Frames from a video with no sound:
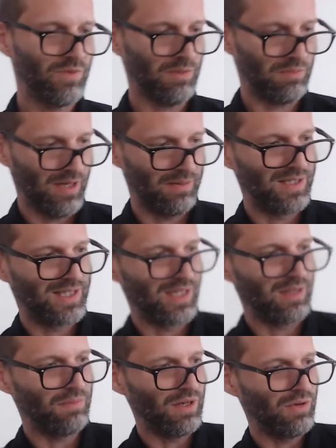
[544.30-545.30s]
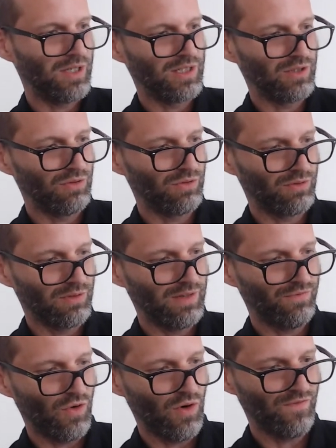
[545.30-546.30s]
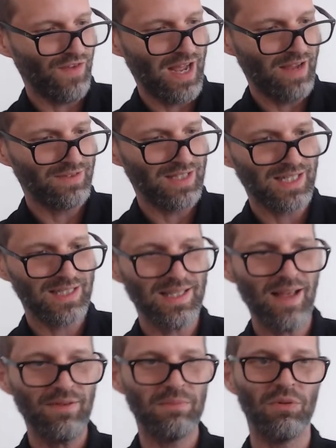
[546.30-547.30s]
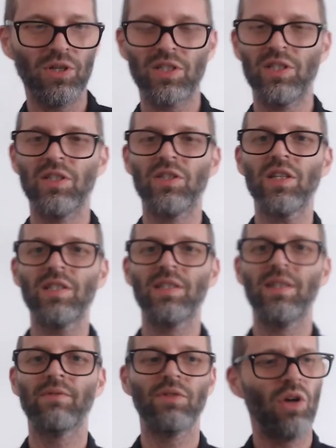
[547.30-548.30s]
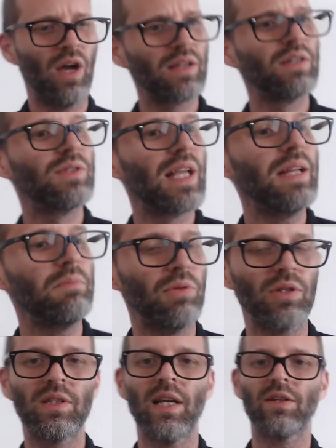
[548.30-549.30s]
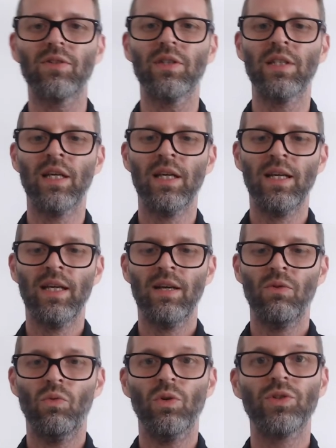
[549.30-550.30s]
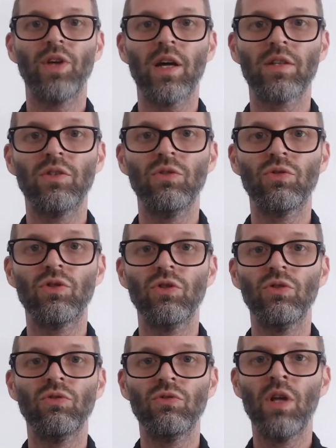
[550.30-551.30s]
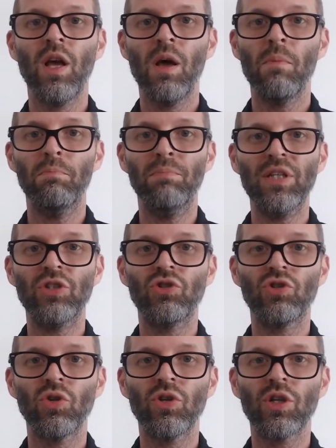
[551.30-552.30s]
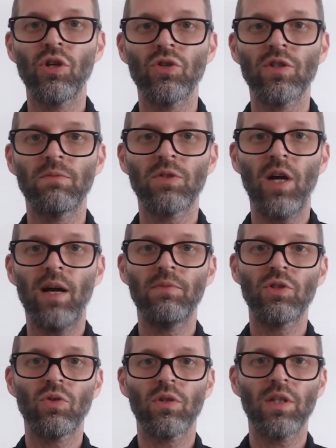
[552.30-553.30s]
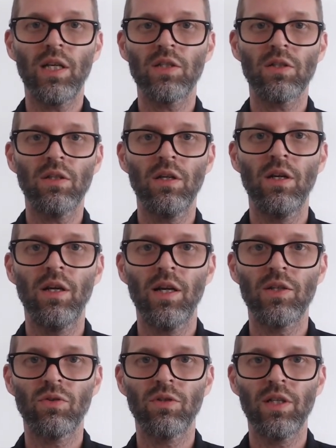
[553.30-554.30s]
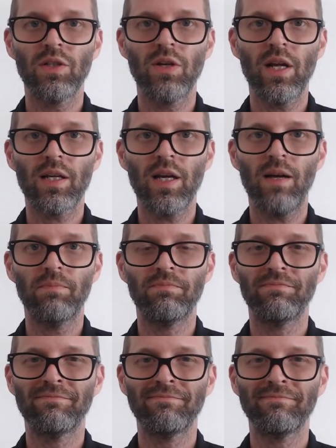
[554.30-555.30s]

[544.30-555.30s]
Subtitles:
Sometimes it's going to be 1, 2, 3, 4, 5, 6, 7 books. You just never know. I think it was 8 books, actually. We'll talk to you soon. Be sure to go subscribe to Sword and Laser at swordandlaser.com.